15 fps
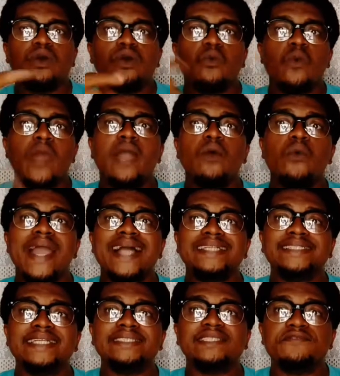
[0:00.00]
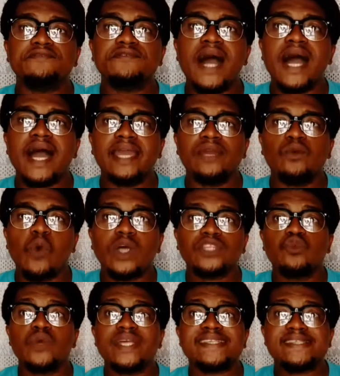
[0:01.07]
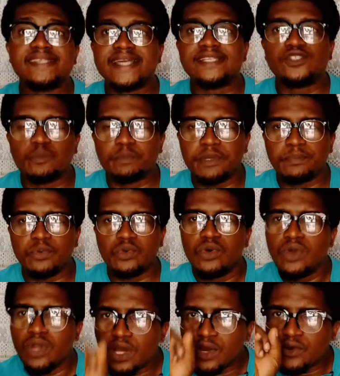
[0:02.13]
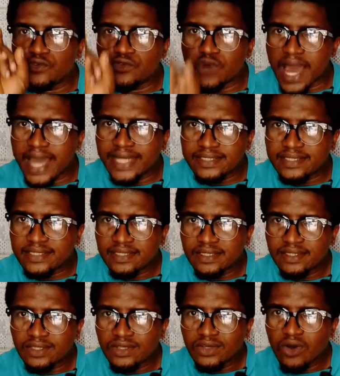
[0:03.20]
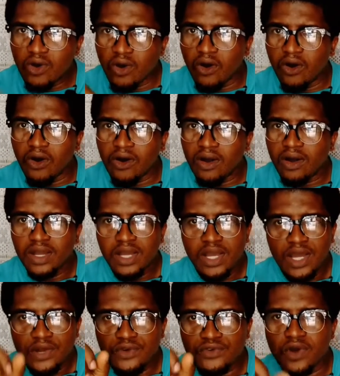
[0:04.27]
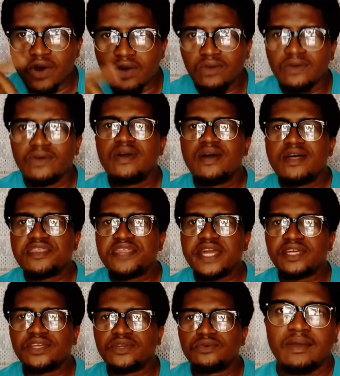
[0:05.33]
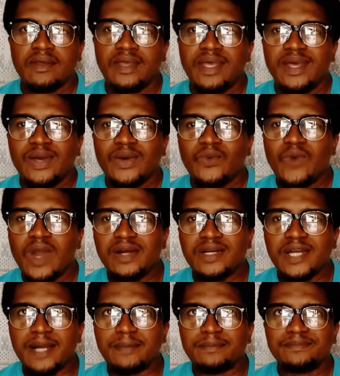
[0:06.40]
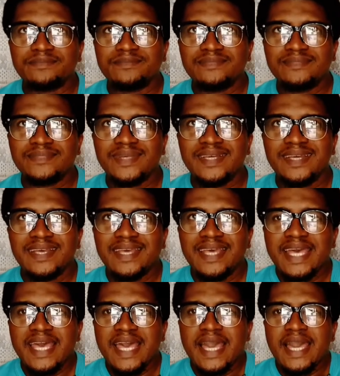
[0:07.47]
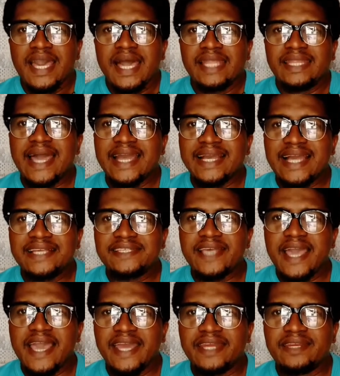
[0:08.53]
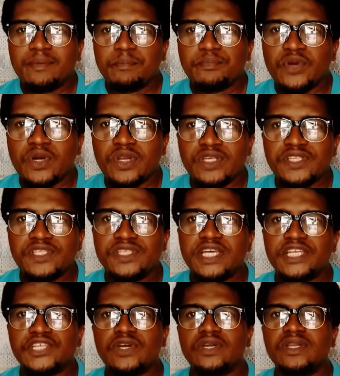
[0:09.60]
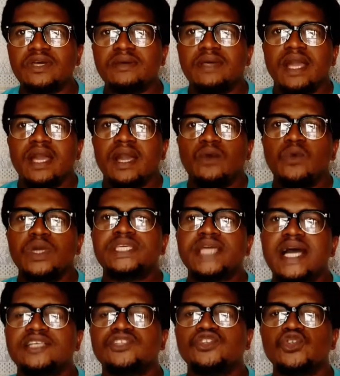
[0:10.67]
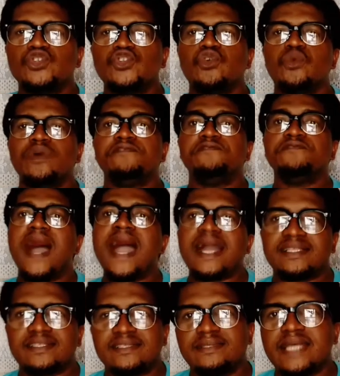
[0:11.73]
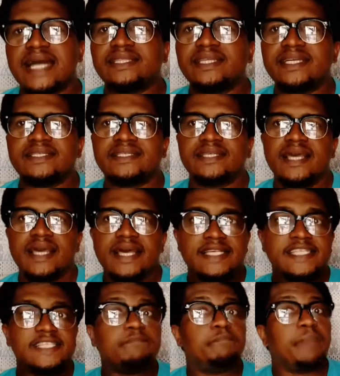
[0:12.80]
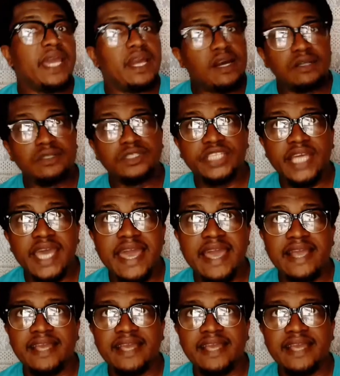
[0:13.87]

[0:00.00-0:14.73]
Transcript: where we identify what we say to people, right or wrong. Thank you. Welcome. Like I said, pronunciation which has to do with facts, that is spell check.